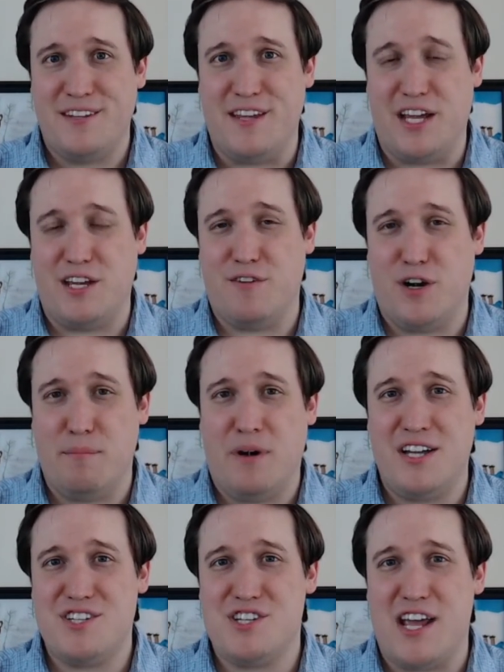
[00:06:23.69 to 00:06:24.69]
Thank you very
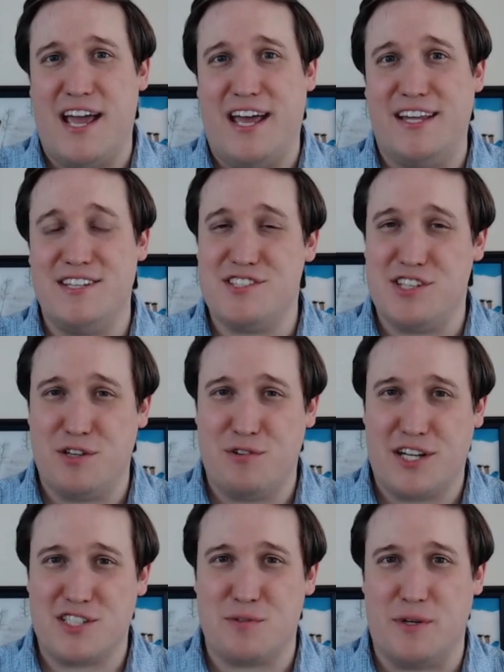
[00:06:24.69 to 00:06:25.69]
much, and see you
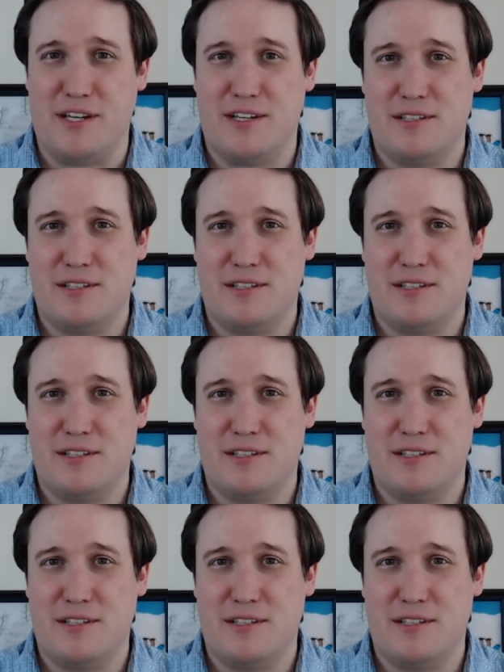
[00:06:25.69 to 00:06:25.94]
next week.